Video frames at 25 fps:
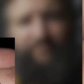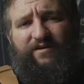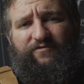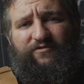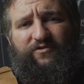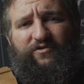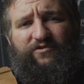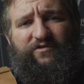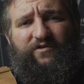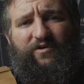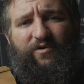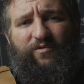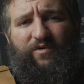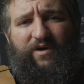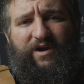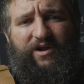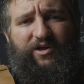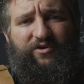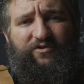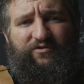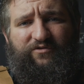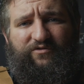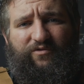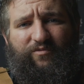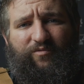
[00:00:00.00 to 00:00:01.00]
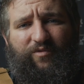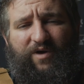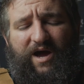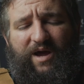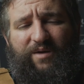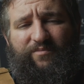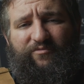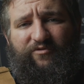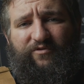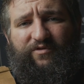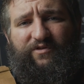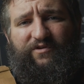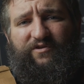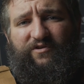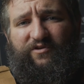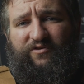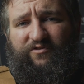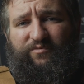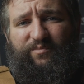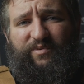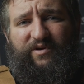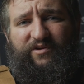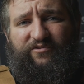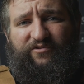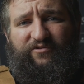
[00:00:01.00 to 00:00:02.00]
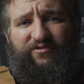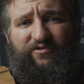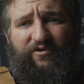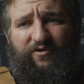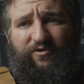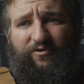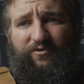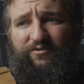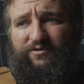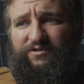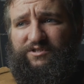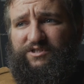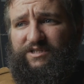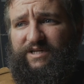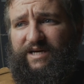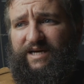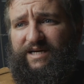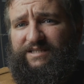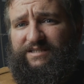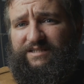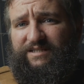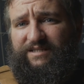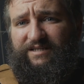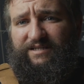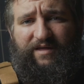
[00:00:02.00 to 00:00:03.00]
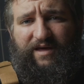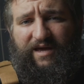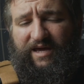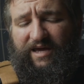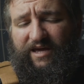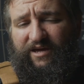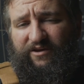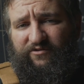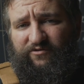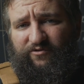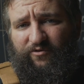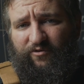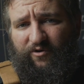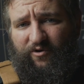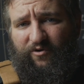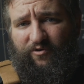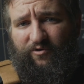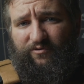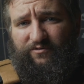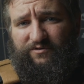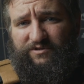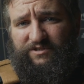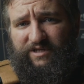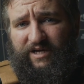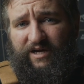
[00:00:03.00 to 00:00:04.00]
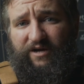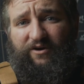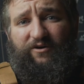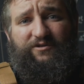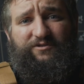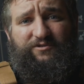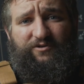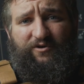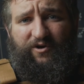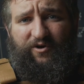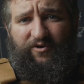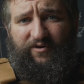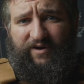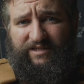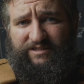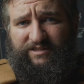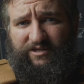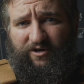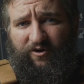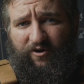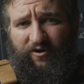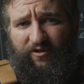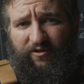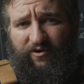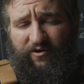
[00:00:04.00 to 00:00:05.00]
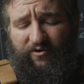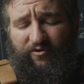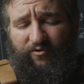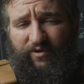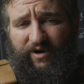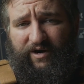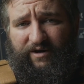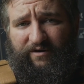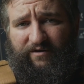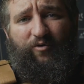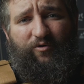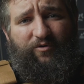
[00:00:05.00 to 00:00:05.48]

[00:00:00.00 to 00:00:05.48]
If you still want to use the rhyme for the two species of curl snakes, the eastern curl snake, also known as the harlequin,